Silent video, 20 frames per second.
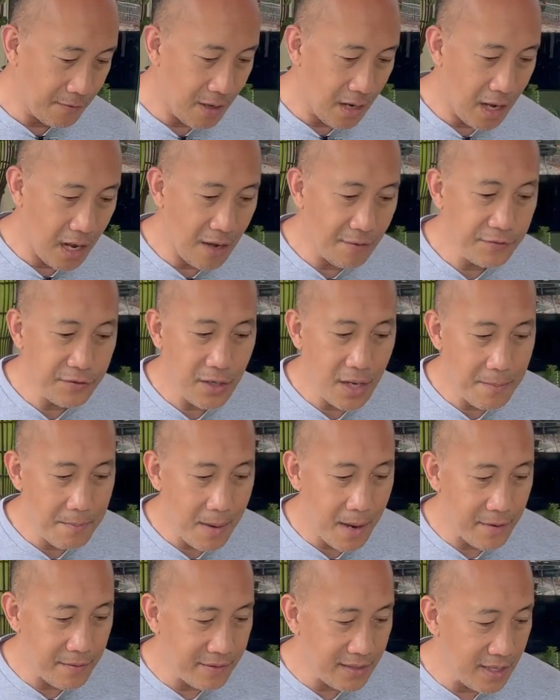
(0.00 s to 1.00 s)
After I
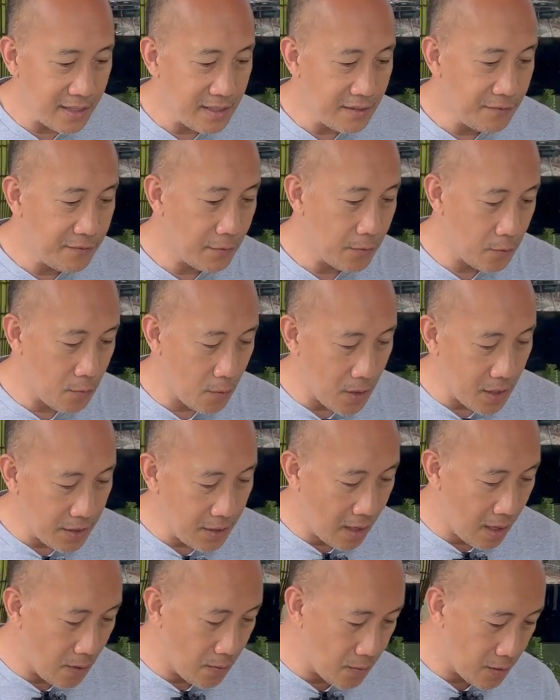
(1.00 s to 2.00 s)
marinated for 1
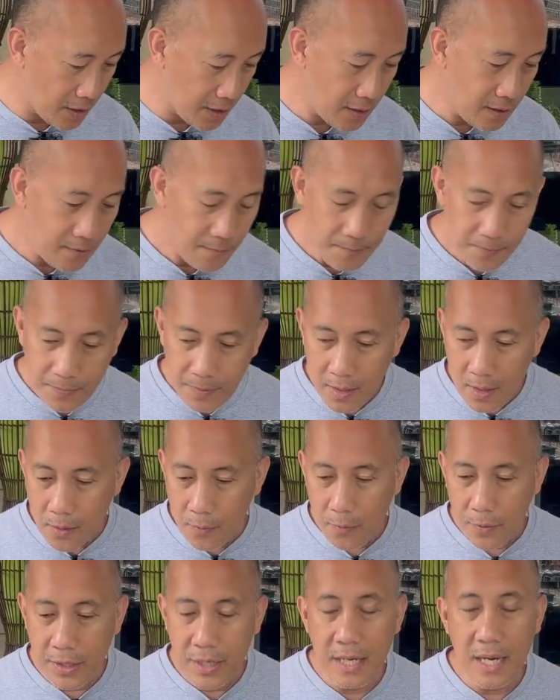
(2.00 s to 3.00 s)
hour,
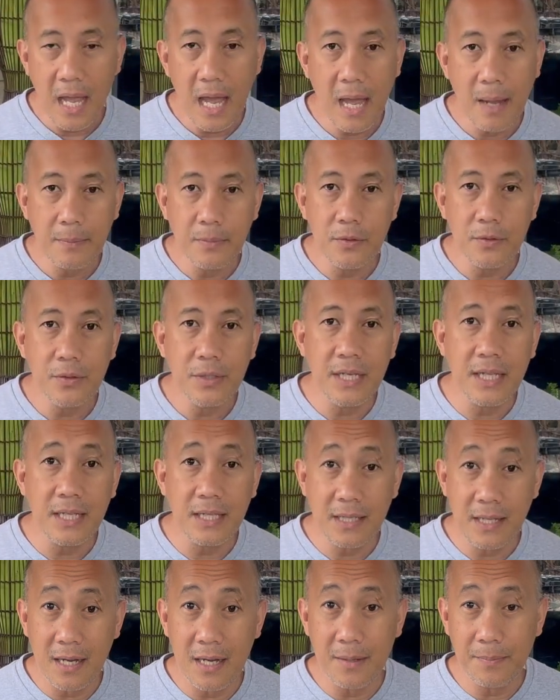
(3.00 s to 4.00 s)
we're gonna have to heat
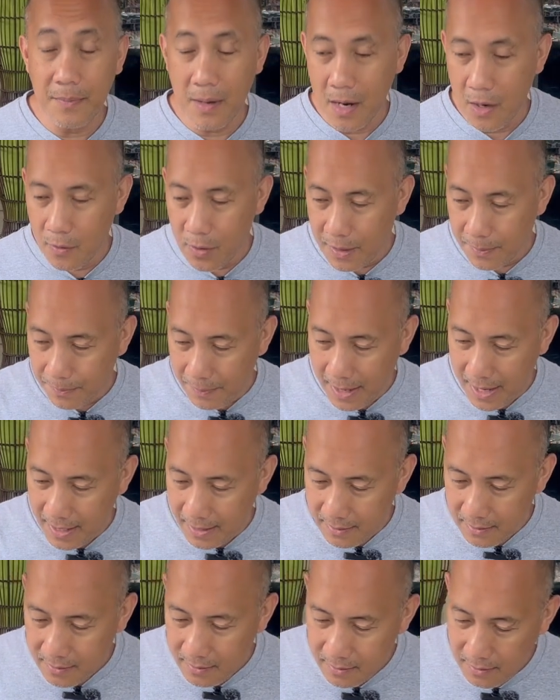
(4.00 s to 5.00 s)
up our
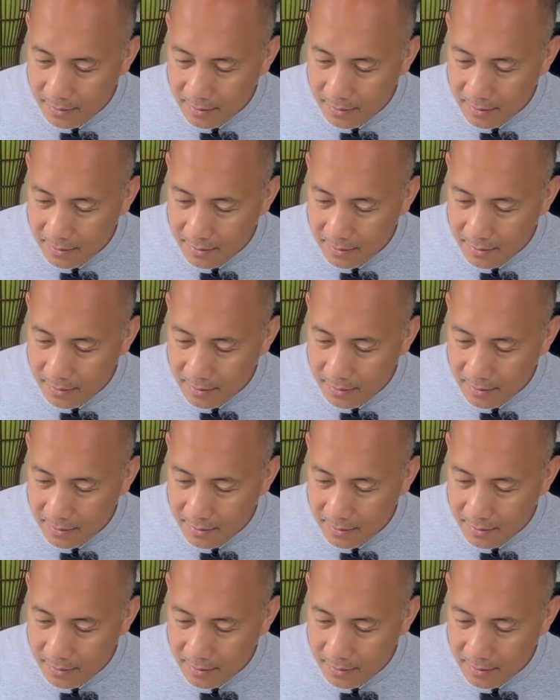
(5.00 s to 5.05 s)
pan.